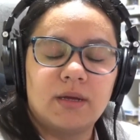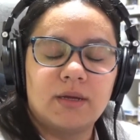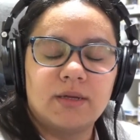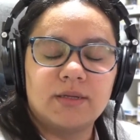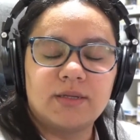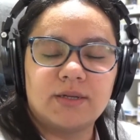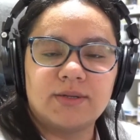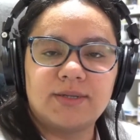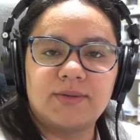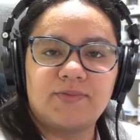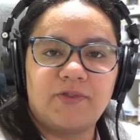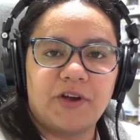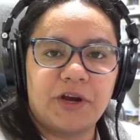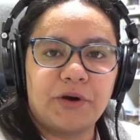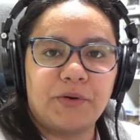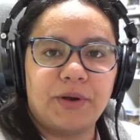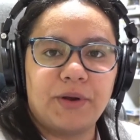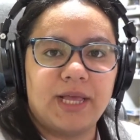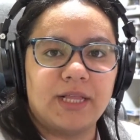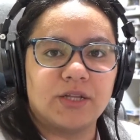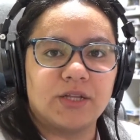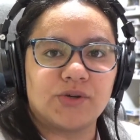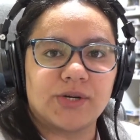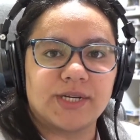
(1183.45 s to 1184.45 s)
So it's very
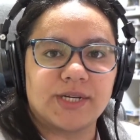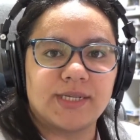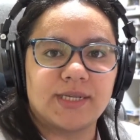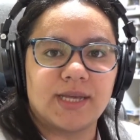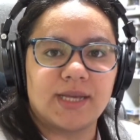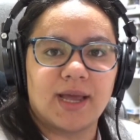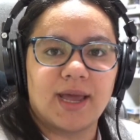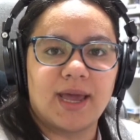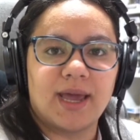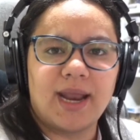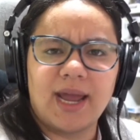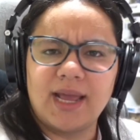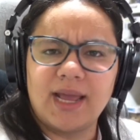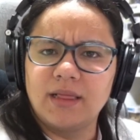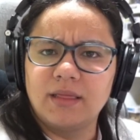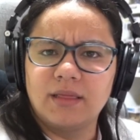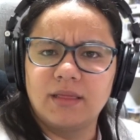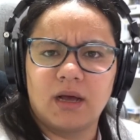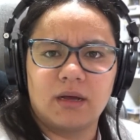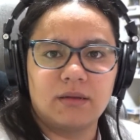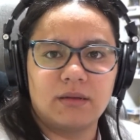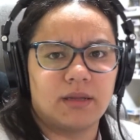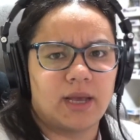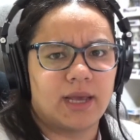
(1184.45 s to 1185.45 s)
interesting. And I
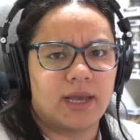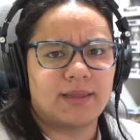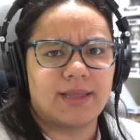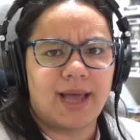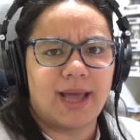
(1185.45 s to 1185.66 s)
like